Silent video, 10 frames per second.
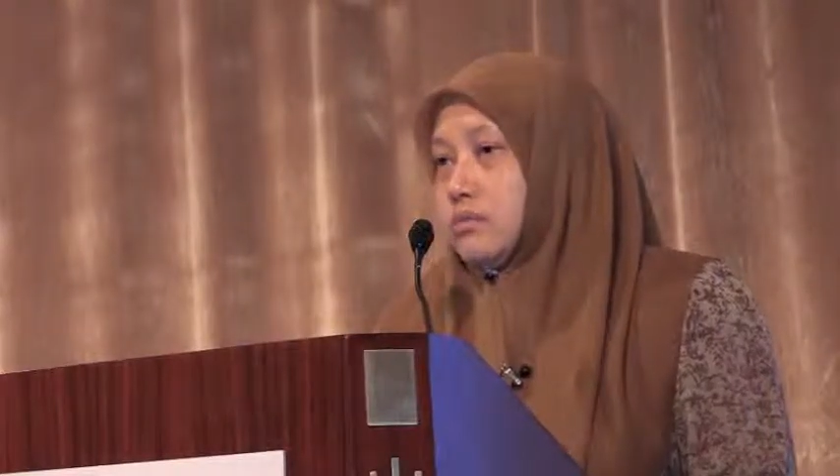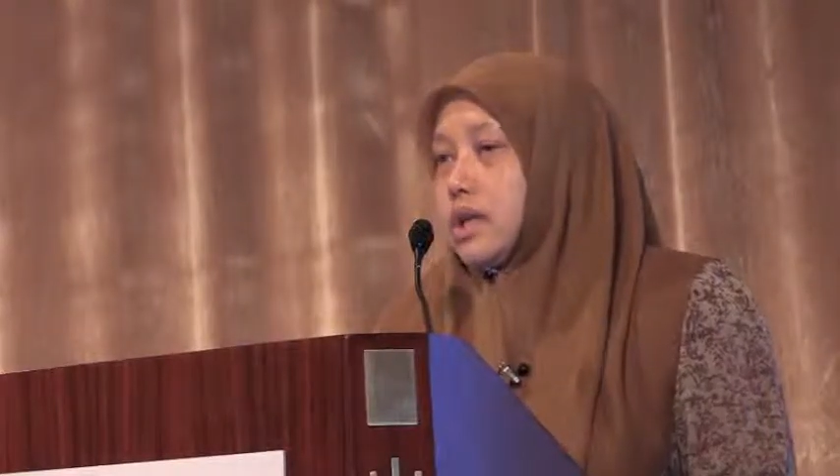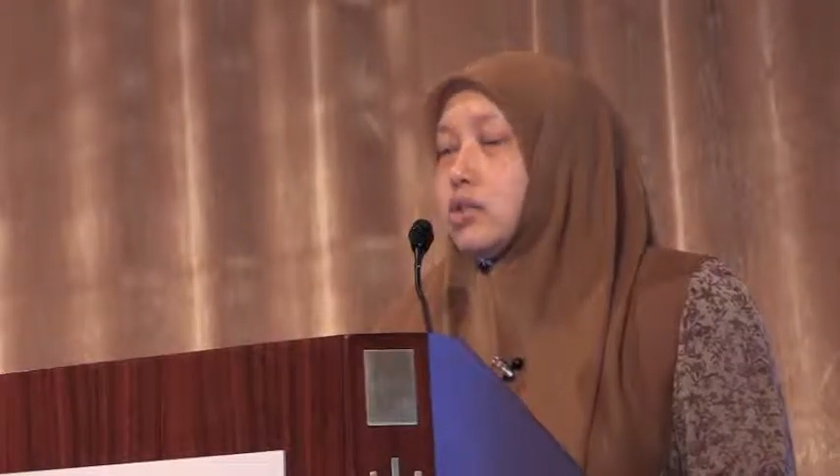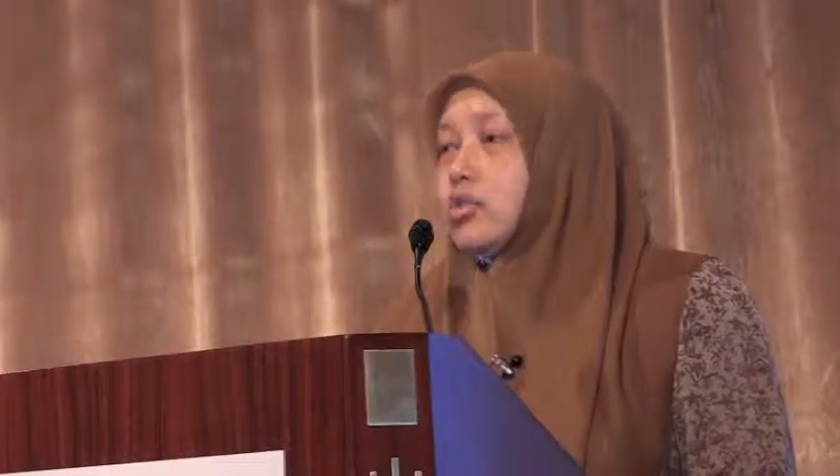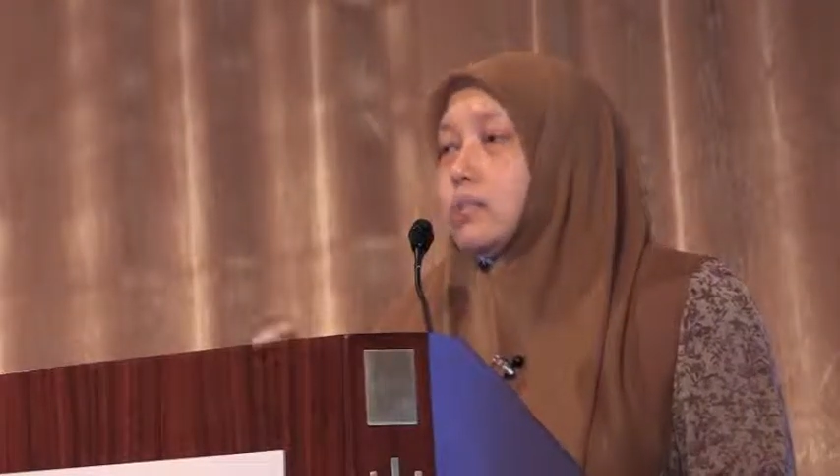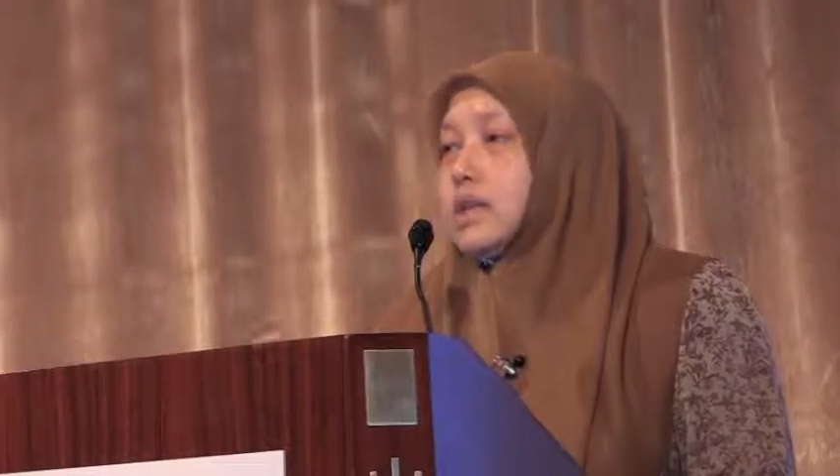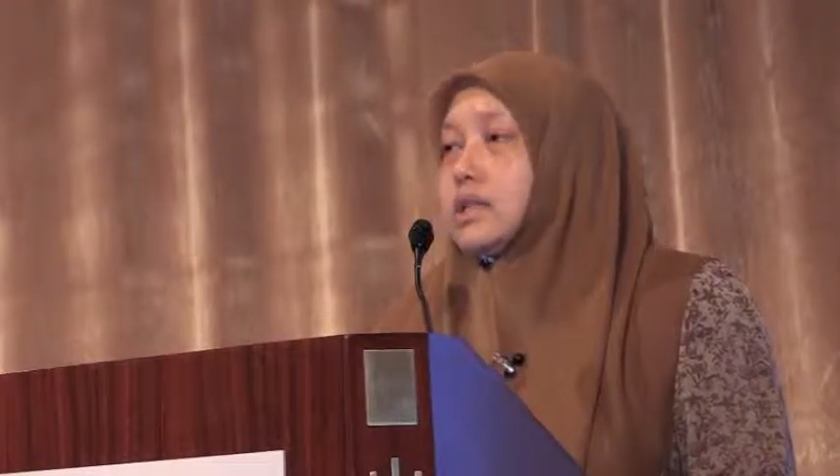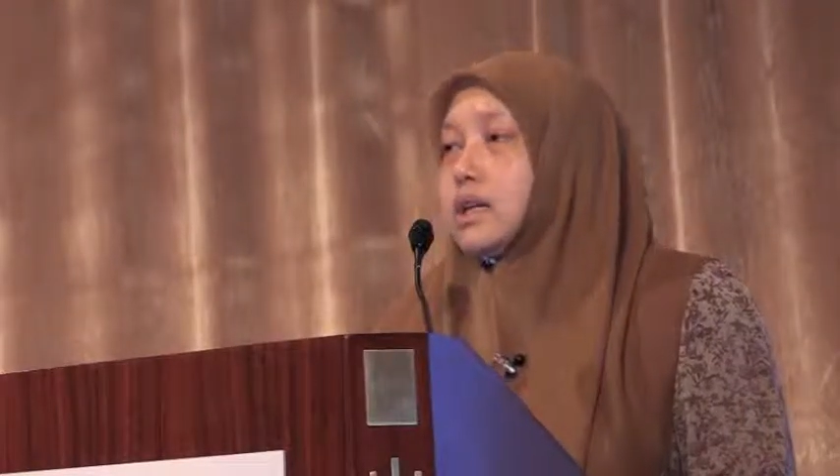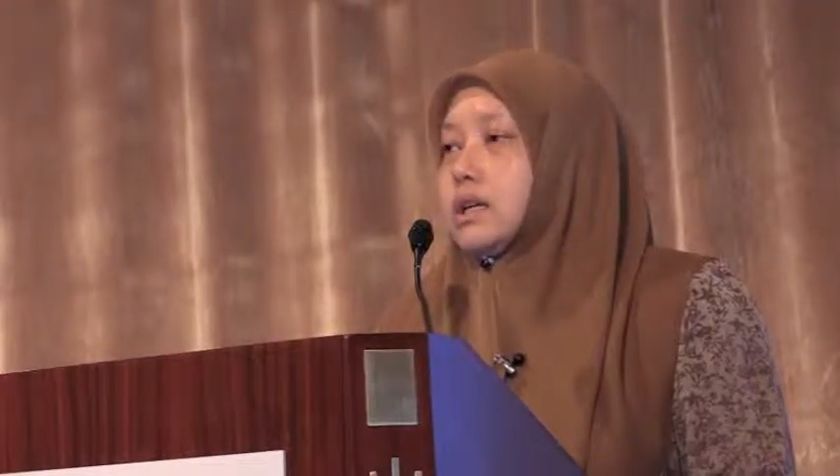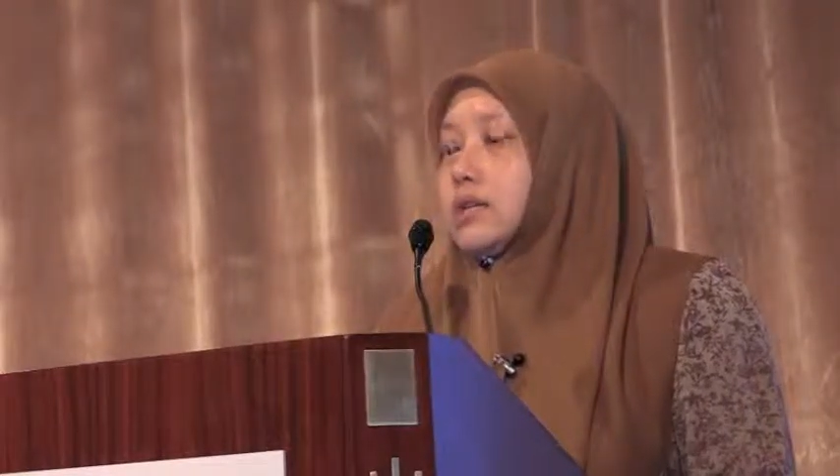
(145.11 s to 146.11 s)
that could be
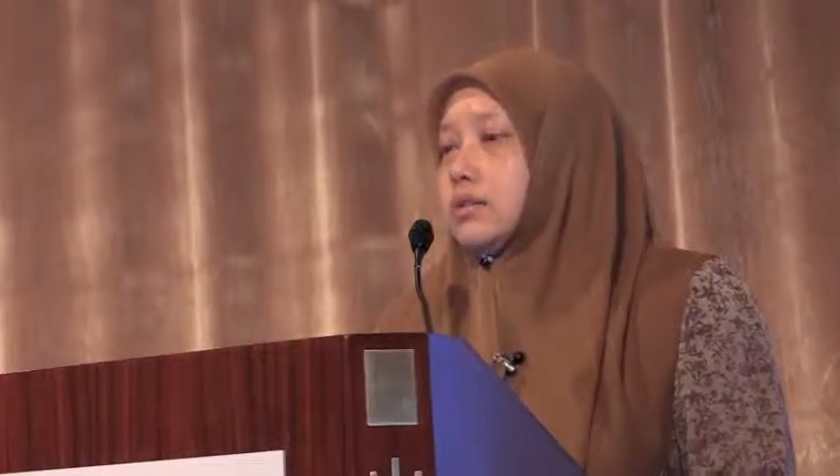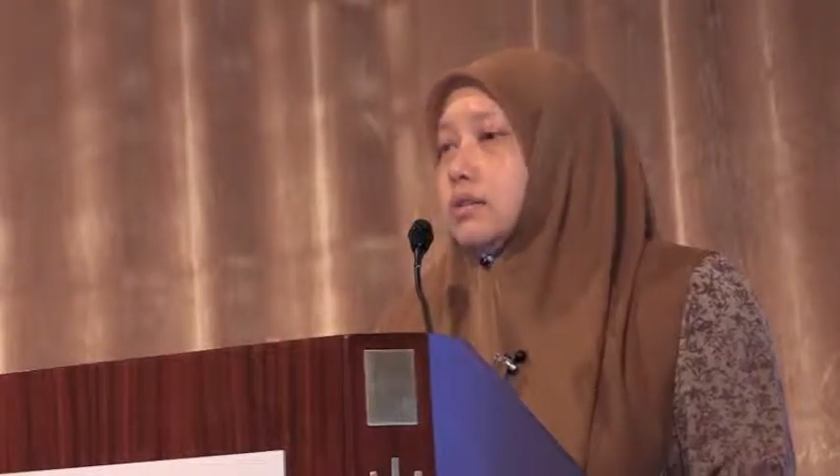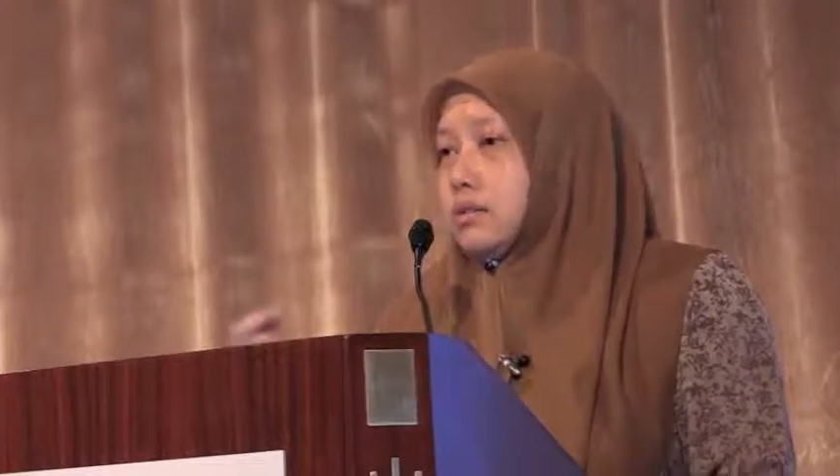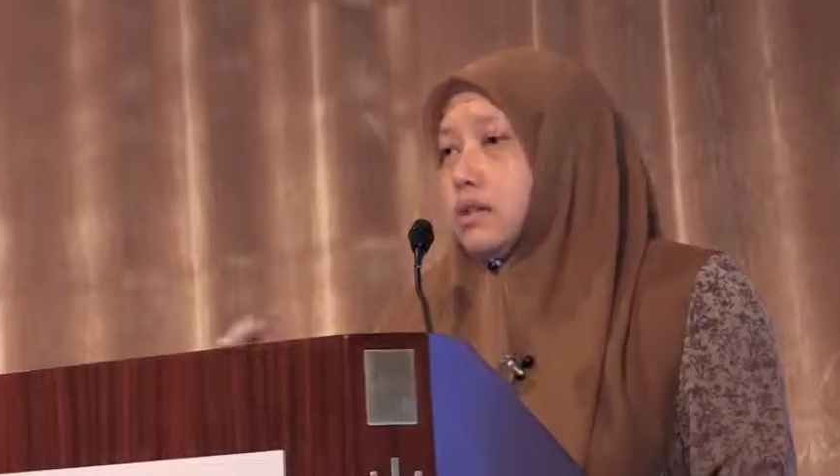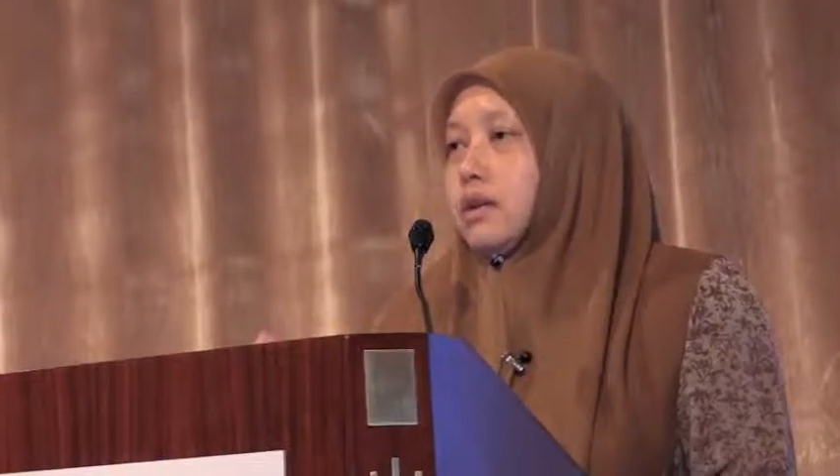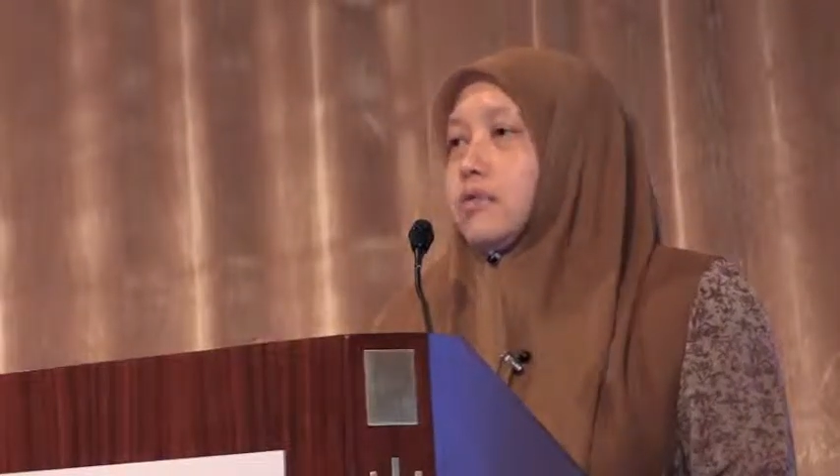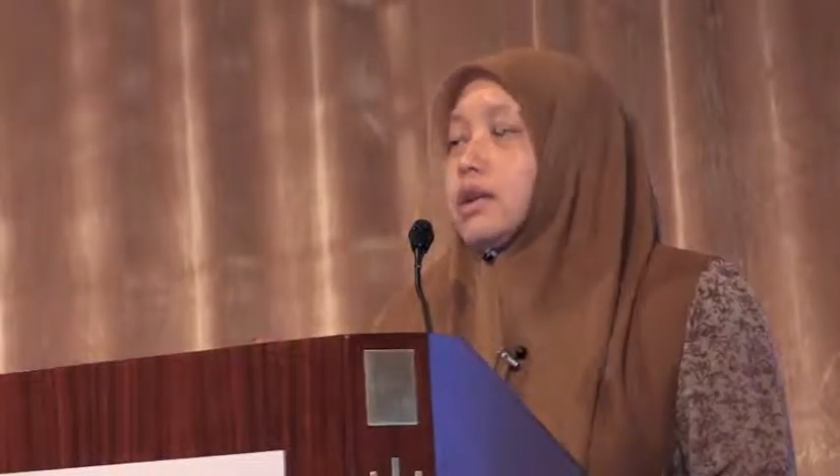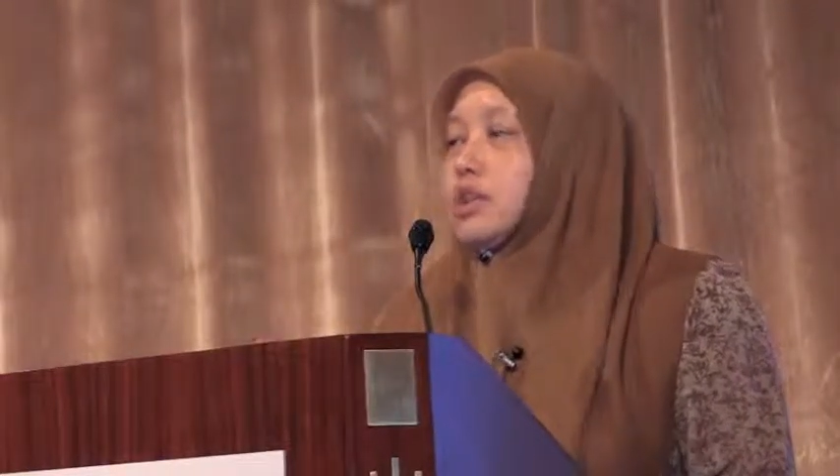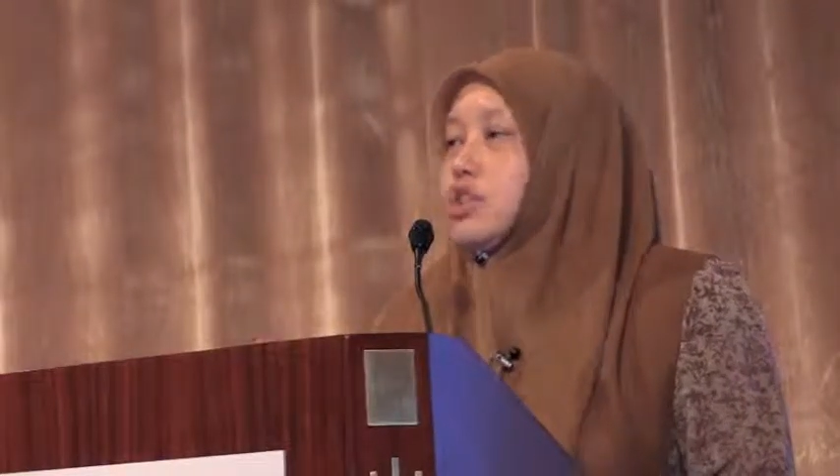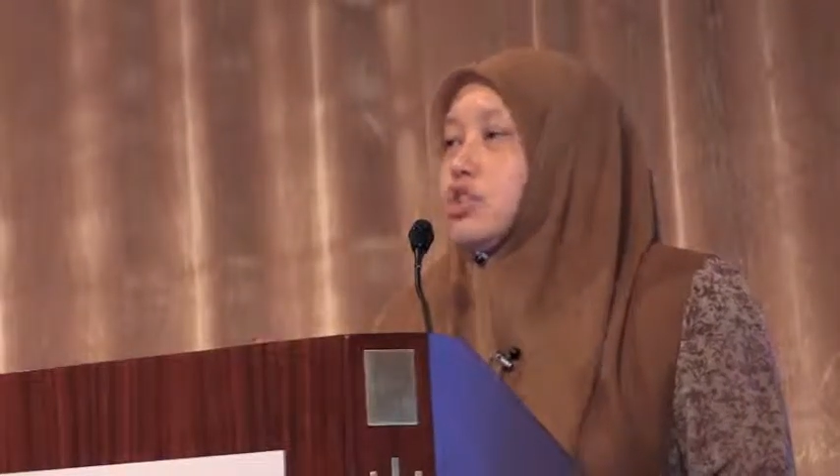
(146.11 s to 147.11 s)
taken
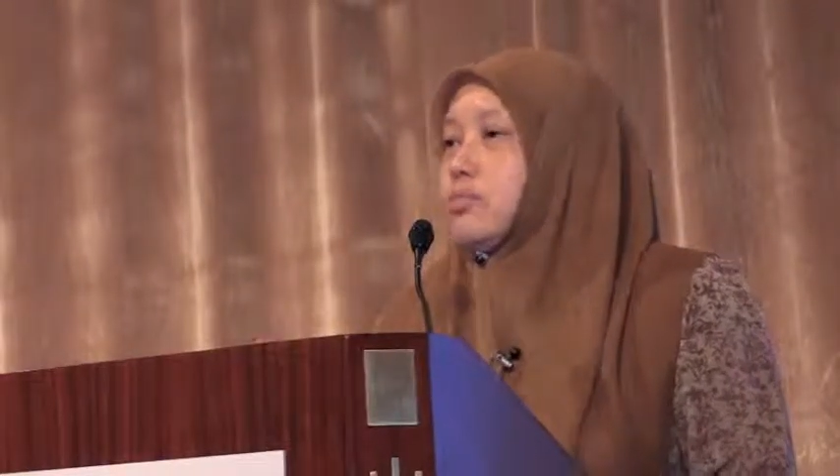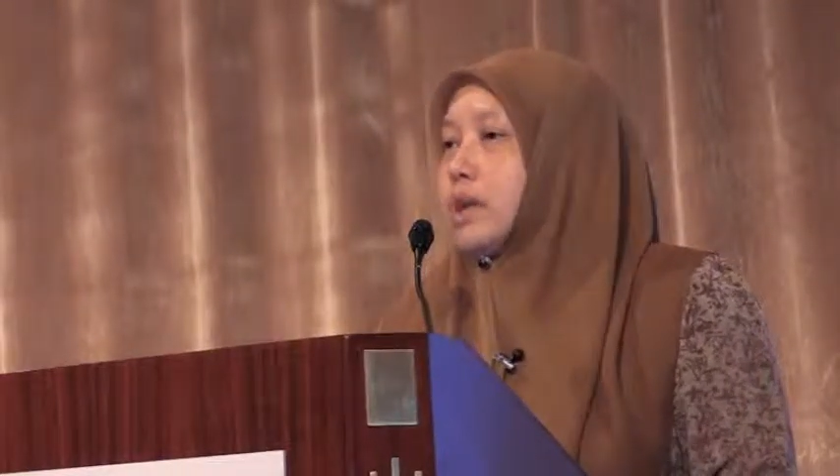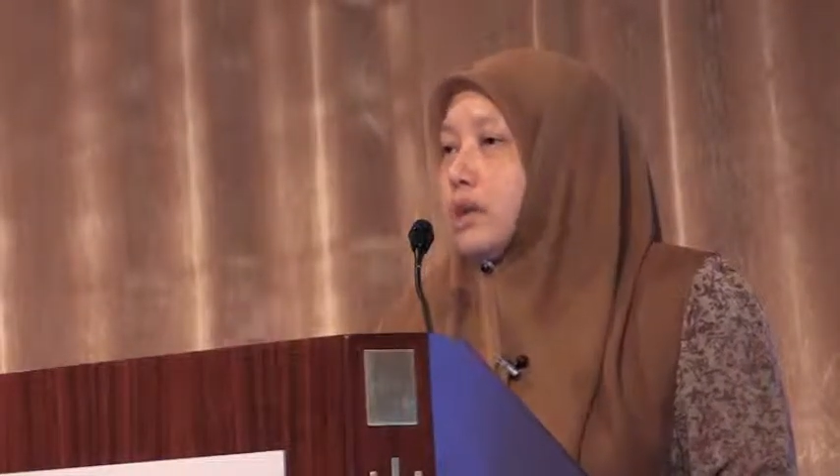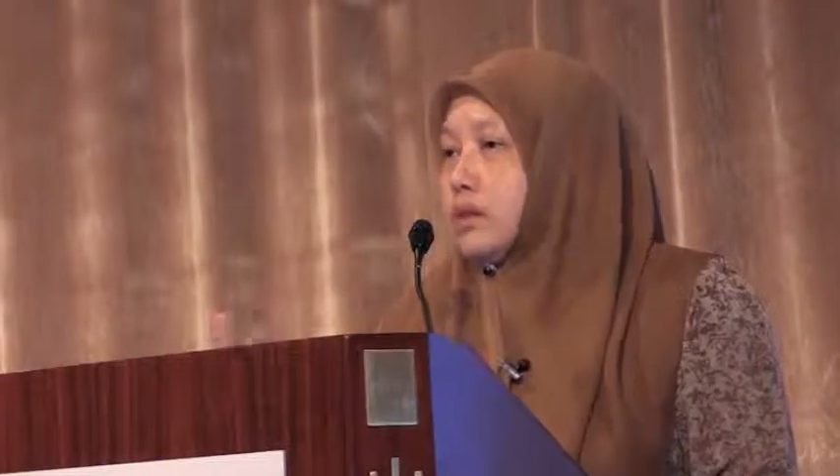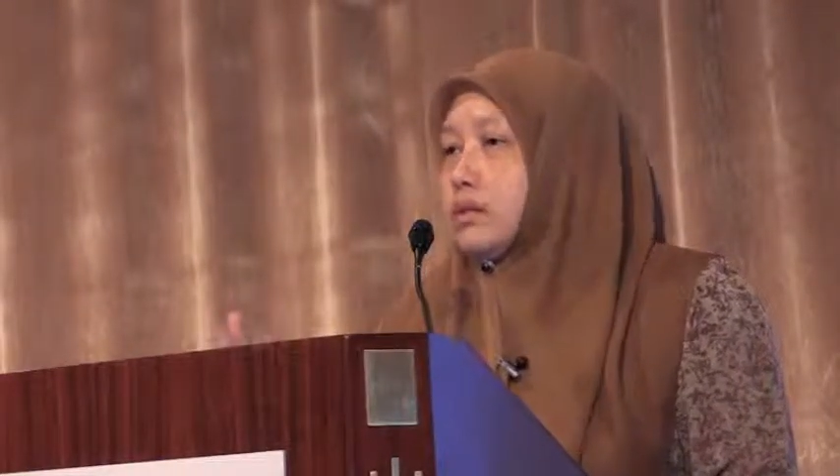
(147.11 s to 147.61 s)
advantage of by